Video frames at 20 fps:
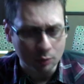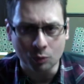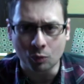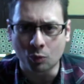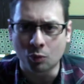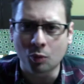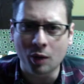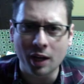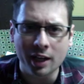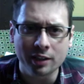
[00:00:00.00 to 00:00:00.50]

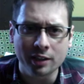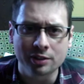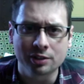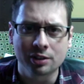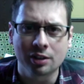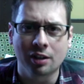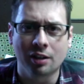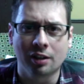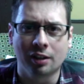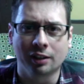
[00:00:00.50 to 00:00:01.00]
write a
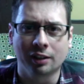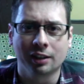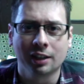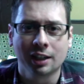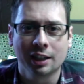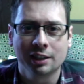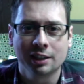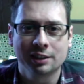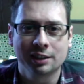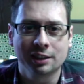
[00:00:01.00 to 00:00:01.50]
song
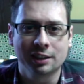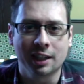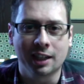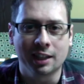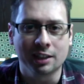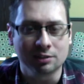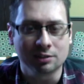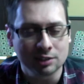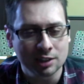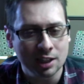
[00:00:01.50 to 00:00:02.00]

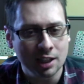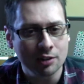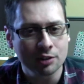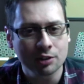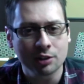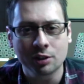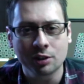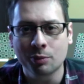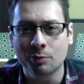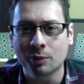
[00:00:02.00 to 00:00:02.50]
today. Take
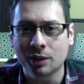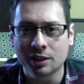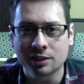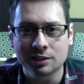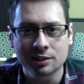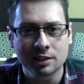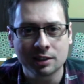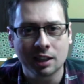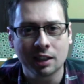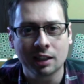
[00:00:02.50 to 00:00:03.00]
30
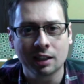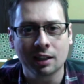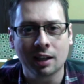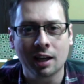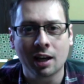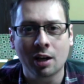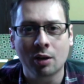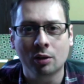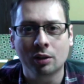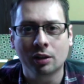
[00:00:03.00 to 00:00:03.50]
minutes, take an
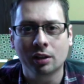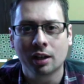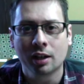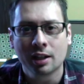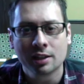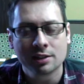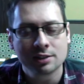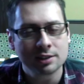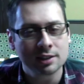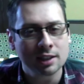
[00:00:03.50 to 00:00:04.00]
hour,
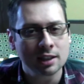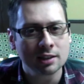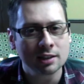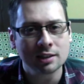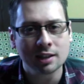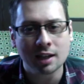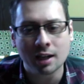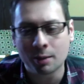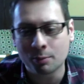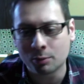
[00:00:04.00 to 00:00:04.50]
set a
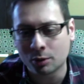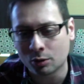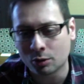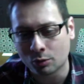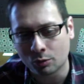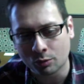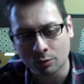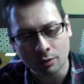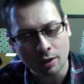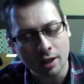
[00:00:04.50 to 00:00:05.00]
timer,
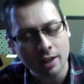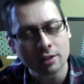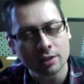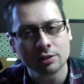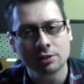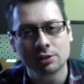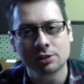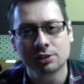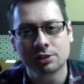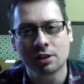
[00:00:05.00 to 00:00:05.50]
write
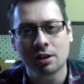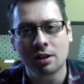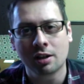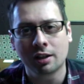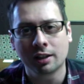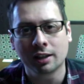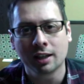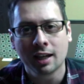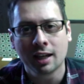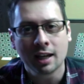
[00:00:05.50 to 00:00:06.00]
your
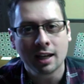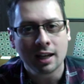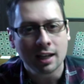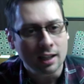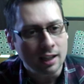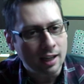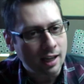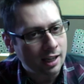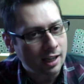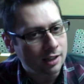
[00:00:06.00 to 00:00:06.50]
song.
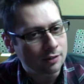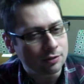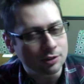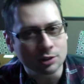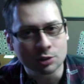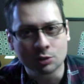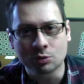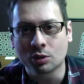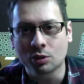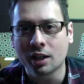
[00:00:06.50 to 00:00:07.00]
Hey, if
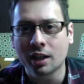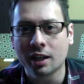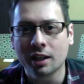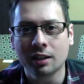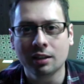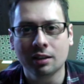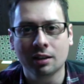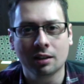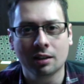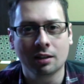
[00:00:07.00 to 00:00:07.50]
it's
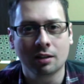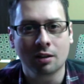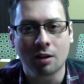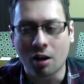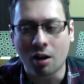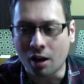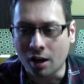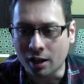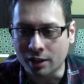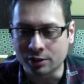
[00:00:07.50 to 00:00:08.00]
great,
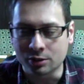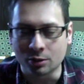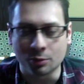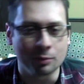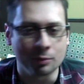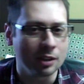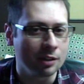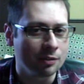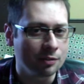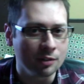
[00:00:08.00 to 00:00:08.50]

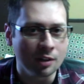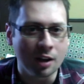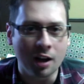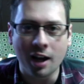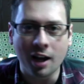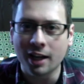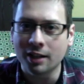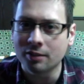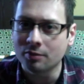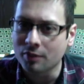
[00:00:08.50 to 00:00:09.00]
awesome. If
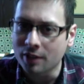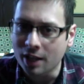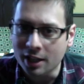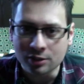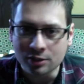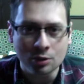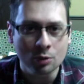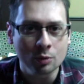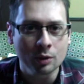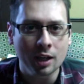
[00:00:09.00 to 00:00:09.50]
not,
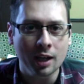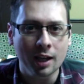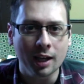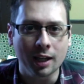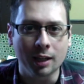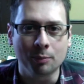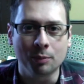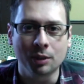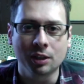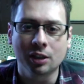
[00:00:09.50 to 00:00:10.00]
that's
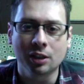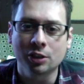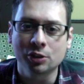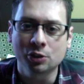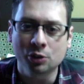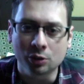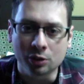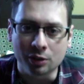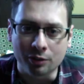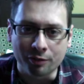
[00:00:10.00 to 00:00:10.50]
okay, because
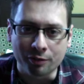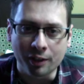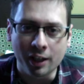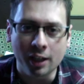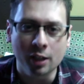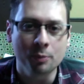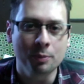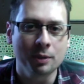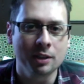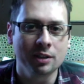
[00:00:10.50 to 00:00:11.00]
you're
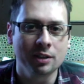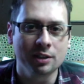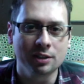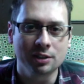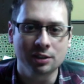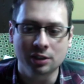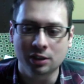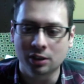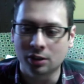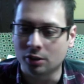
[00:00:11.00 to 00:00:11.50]
developing this
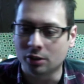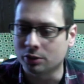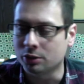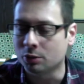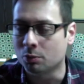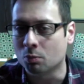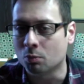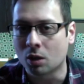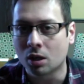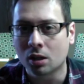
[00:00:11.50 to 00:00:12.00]
skill.
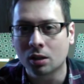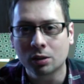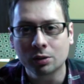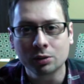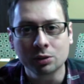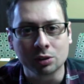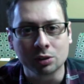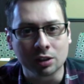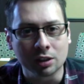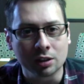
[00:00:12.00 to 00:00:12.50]
Tomorrow,
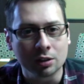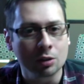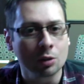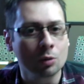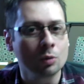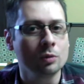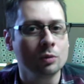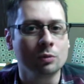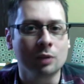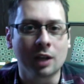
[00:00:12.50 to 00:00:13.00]
you're going to
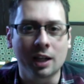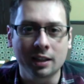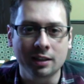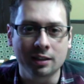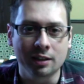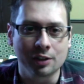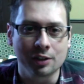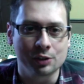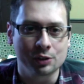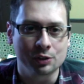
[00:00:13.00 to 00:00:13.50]
go and write
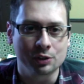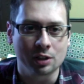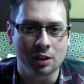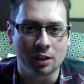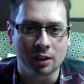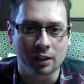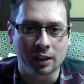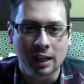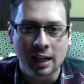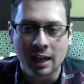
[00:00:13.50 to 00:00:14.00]
another
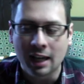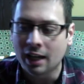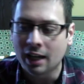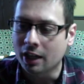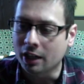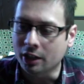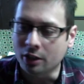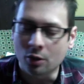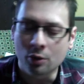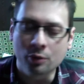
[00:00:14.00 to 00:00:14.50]
song.
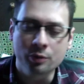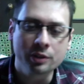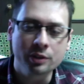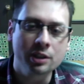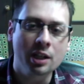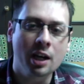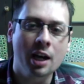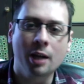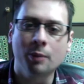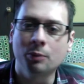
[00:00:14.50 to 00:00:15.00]
And over
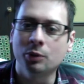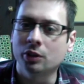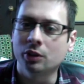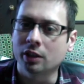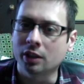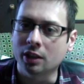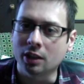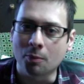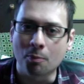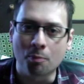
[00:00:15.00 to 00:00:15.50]
time, you're
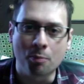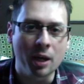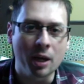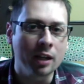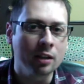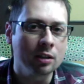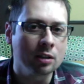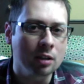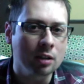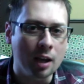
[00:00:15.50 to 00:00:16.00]
going to get
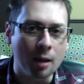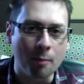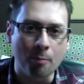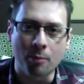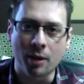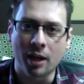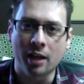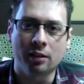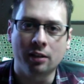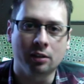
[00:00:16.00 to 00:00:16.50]
better and
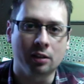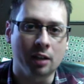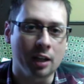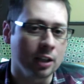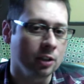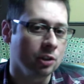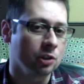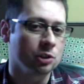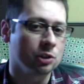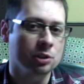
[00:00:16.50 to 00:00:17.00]
better
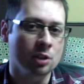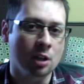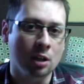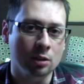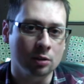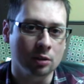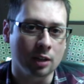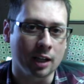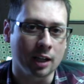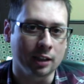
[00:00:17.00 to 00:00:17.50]
at your
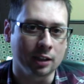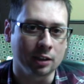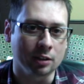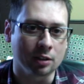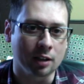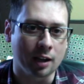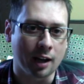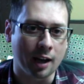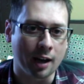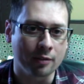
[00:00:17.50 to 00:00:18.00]
songwriting
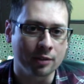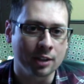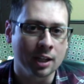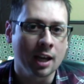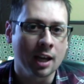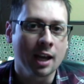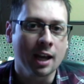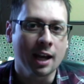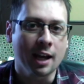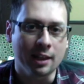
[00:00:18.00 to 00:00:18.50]
craft.
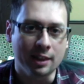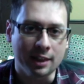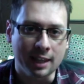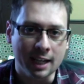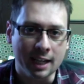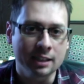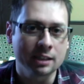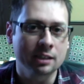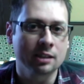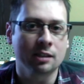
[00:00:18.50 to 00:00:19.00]
And
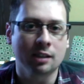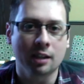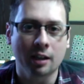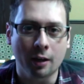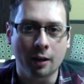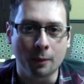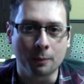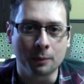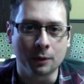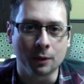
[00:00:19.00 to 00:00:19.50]
that's going to
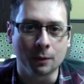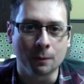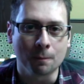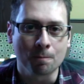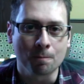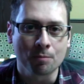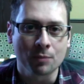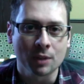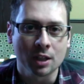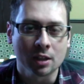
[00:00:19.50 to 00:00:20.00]
help you.
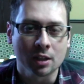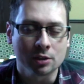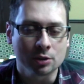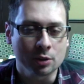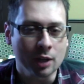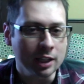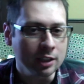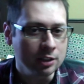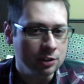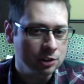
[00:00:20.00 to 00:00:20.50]
So
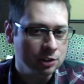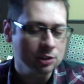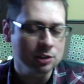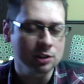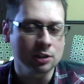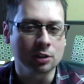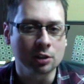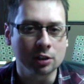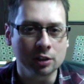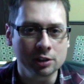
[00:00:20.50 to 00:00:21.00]
I just
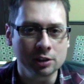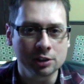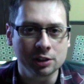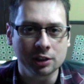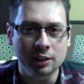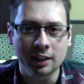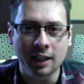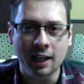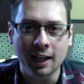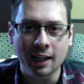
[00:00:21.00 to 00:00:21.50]
encourage you
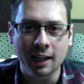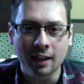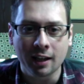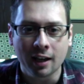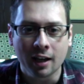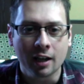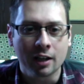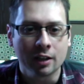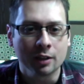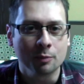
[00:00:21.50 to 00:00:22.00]
today,
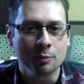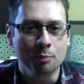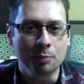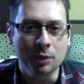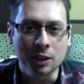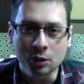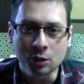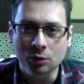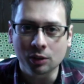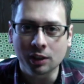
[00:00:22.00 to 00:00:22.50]

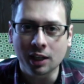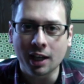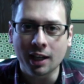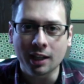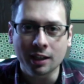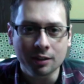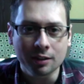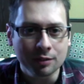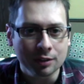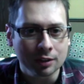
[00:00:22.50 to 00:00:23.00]
be
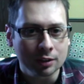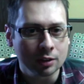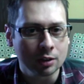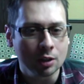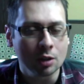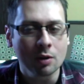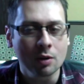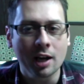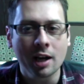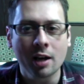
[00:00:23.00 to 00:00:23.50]
creative,
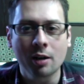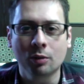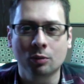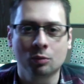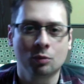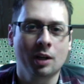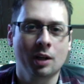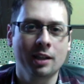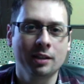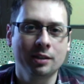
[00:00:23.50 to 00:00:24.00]
go out,
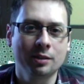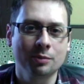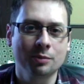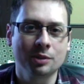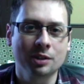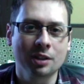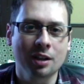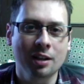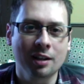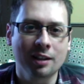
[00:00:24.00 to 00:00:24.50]
write some
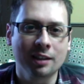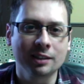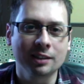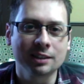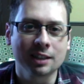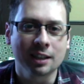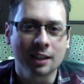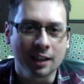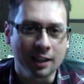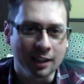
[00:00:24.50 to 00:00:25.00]

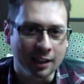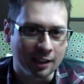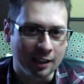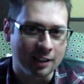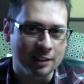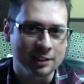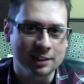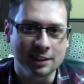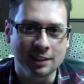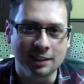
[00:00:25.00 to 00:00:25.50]
songs, and
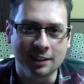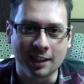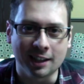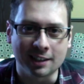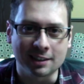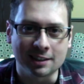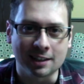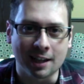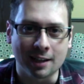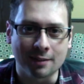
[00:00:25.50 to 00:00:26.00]
I'll see you
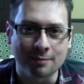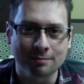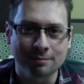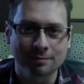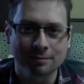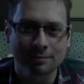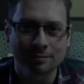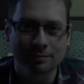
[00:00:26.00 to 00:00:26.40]
next time.